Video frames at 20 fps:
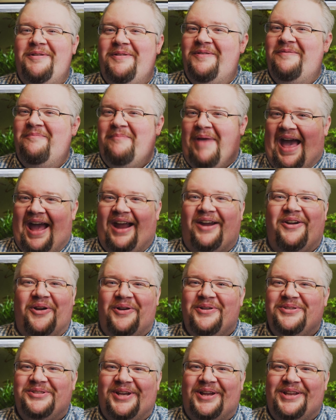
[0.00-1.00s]

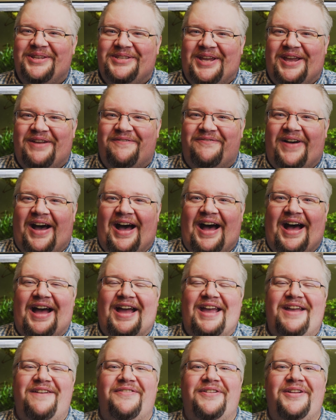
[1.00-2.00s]
Macros on day
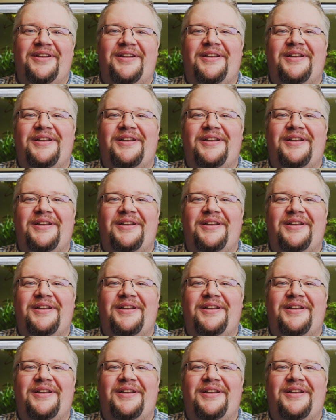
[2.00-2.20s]
5,